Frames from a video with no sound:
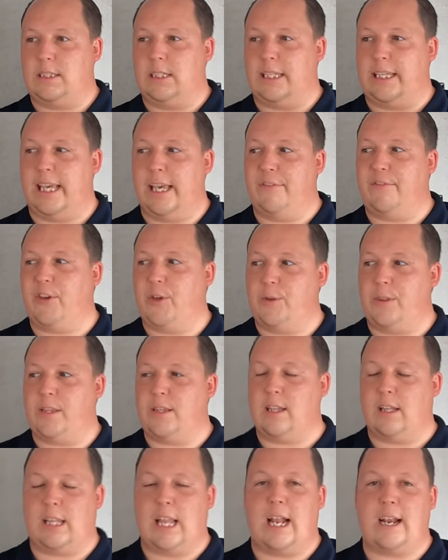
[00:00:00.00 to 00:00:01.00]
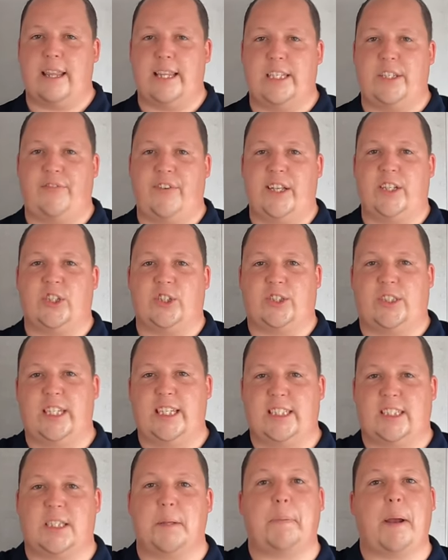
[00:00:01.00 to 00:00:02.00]
to give you a lot of these features,
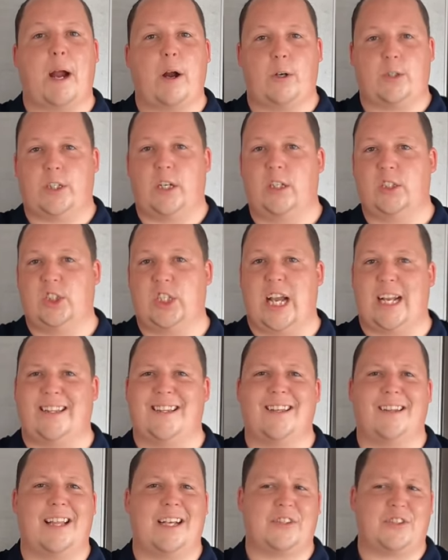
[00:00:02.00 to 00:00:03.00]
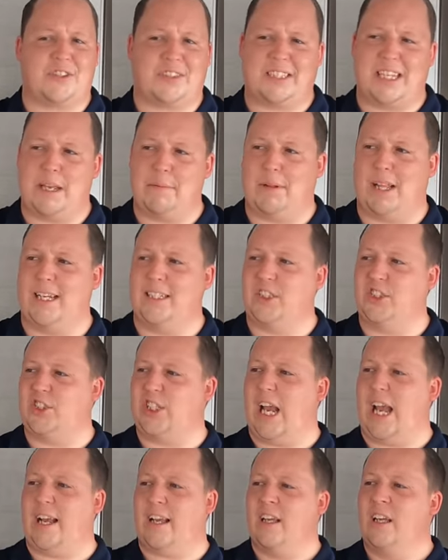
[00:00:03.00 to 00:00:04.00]
this, the power tongue jack, the electric
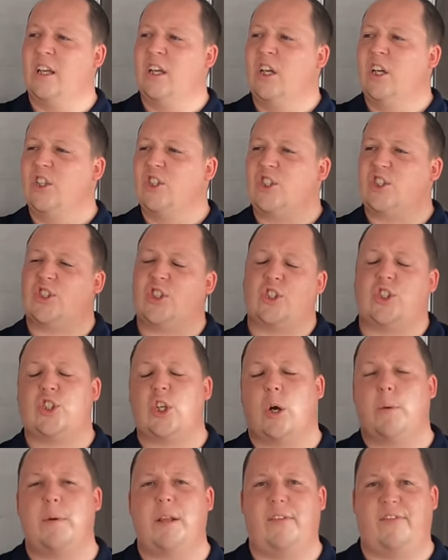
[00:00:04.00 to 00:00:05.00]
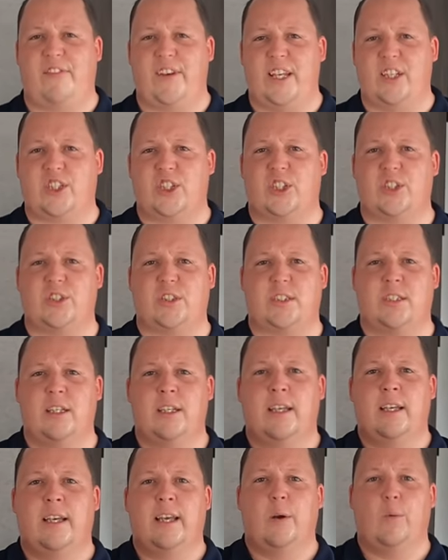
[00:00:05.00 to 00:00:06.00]
stabilizing jack, just so many
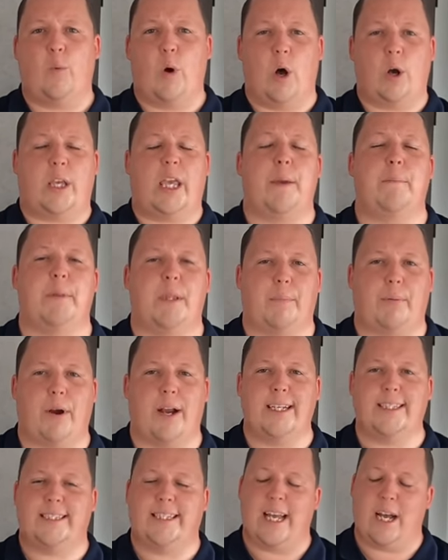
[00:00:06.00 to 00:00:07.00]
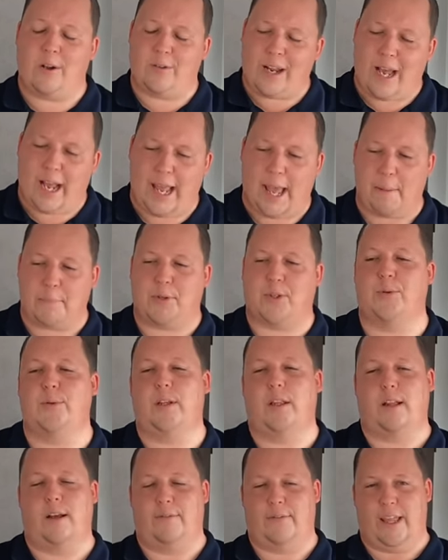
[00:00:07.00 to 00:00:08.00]
features while keeping the price down, I
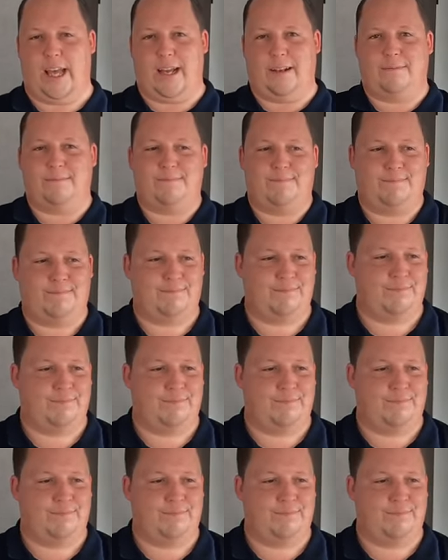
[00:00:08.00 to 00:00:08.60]
absolutely love that.